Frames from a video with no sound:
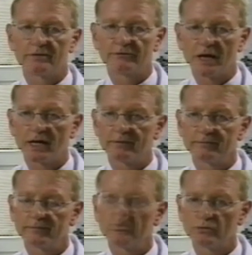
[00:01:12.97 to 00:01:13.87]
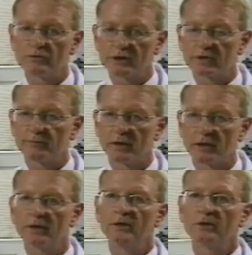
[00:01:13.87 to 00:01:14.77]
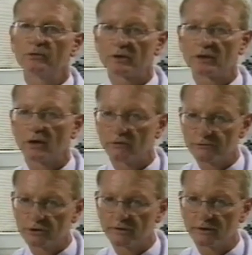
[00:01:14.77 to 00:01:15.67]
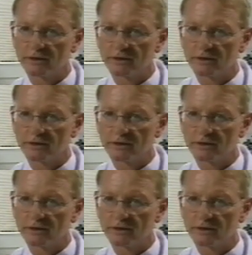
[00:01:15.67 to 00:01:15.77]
invisibly inserting threads under the skin